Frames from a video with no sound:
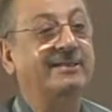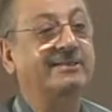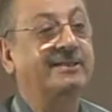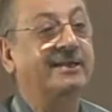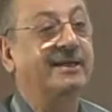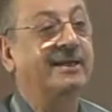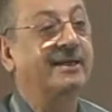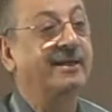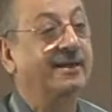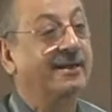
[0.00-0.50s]

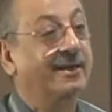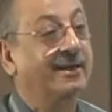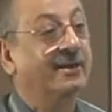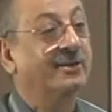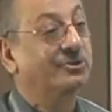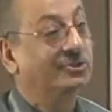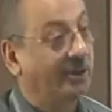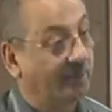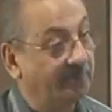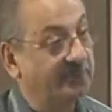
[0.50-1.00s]
a
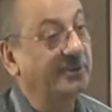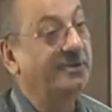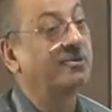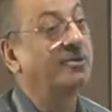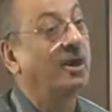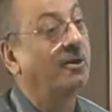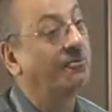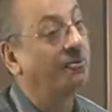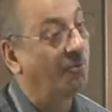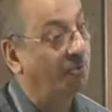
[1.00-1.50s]
subject
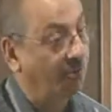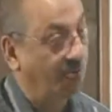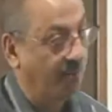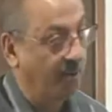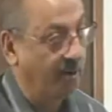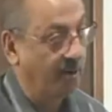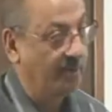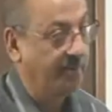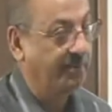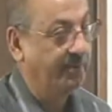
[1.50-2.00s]
of a
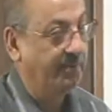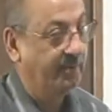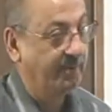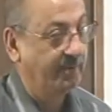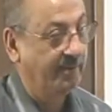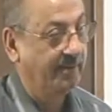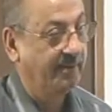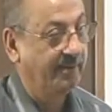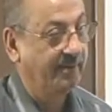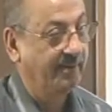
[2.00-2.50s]
verb?
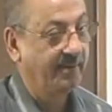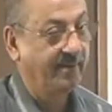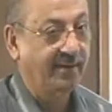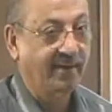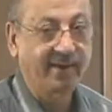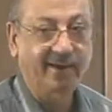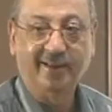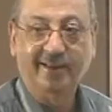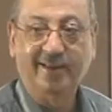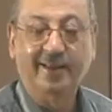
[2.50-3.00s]

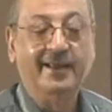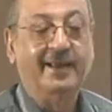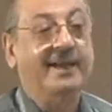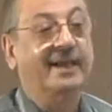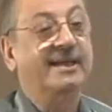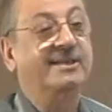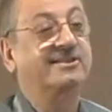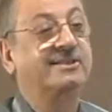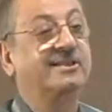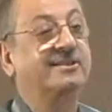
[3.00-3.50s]

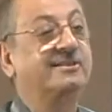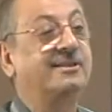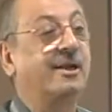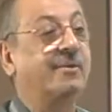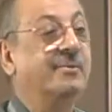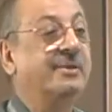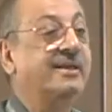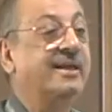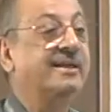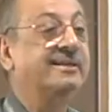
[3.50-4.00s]
Is it
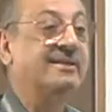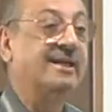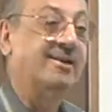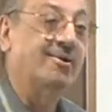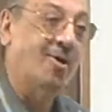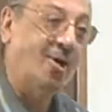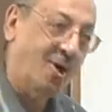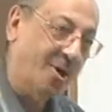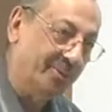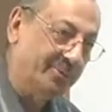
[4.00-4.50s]
coming as an
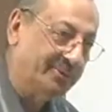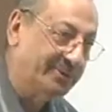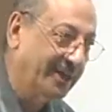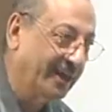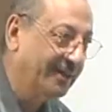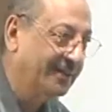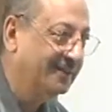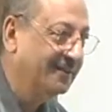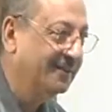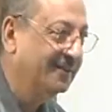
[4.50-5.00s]

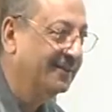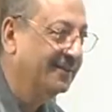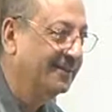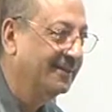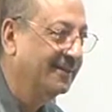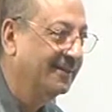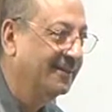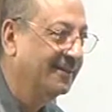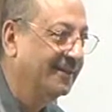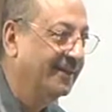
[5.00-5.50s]
object?
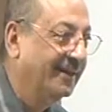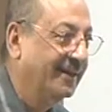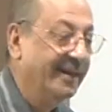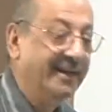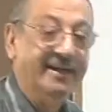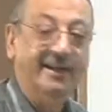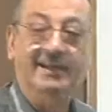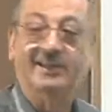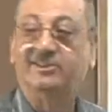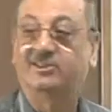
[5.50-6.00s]

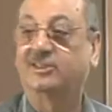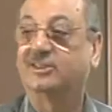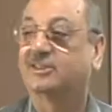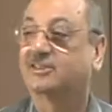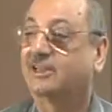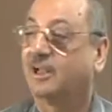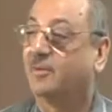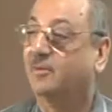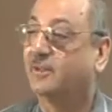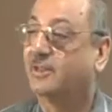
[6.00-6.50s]
Is it
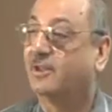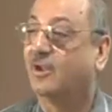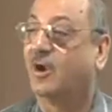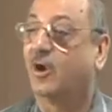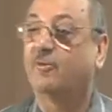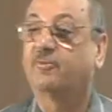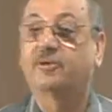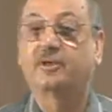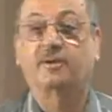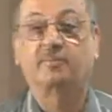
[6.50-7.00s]
coming
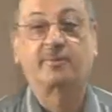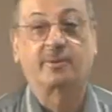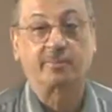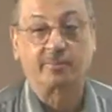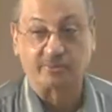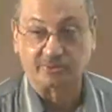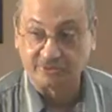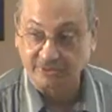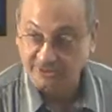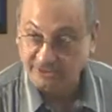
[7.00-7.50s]
after a
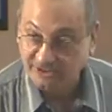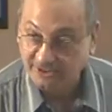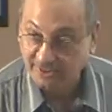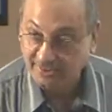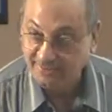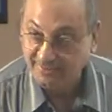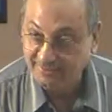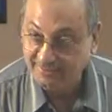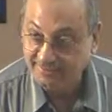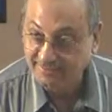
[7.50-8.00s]
preposition?
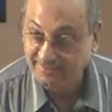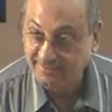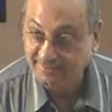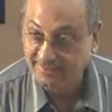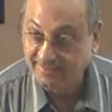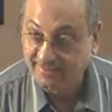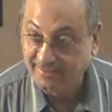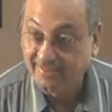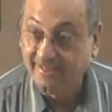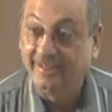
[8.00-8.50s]

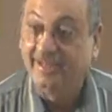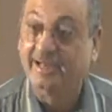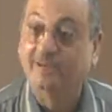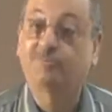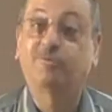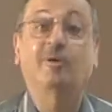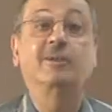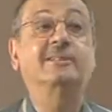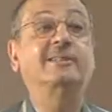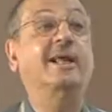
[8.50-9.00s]
It
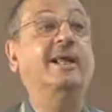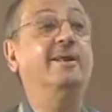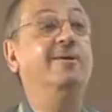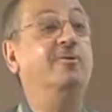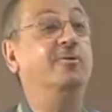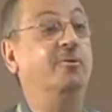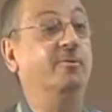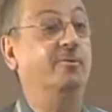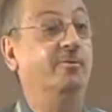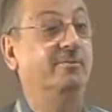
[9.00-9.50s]
will tell
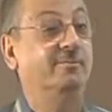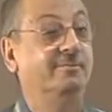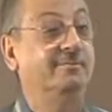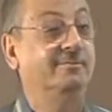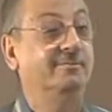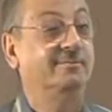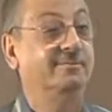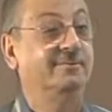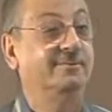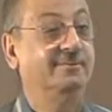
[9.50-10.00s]
you.
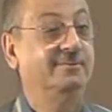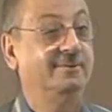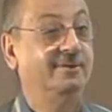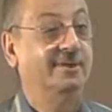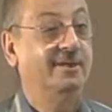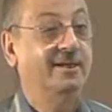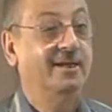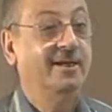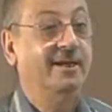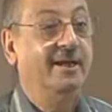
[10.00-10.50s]

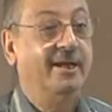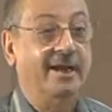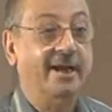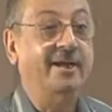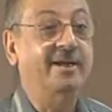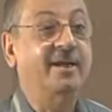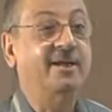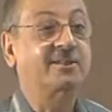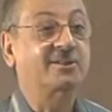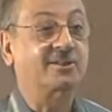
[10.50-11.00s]
In
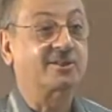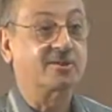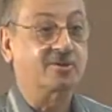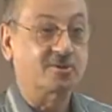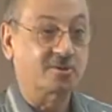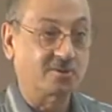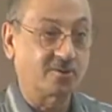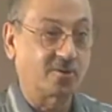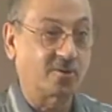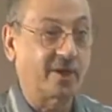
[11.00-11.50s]
its
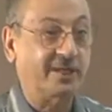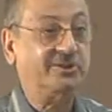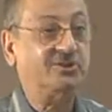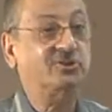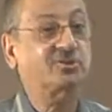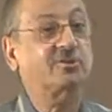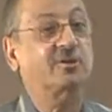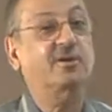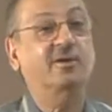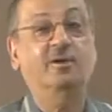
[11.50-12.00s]

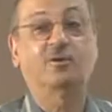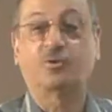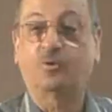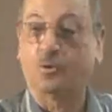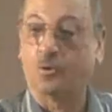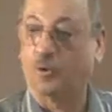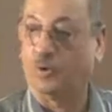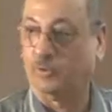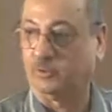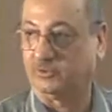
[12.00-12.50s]
natural
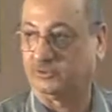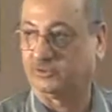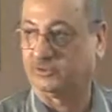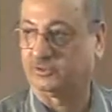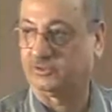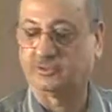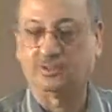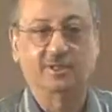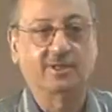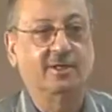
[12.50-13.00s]

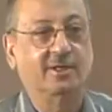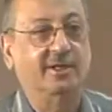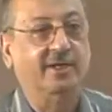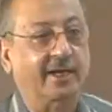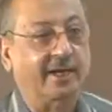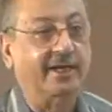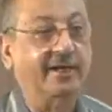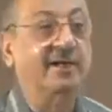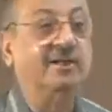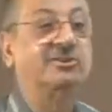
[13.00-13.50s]
course,
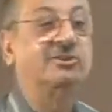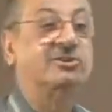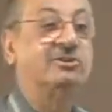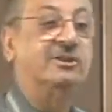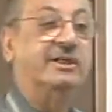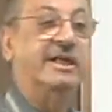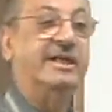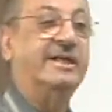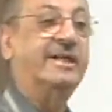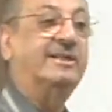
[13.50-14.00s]
in
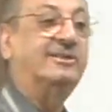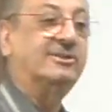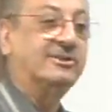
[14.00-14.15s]
its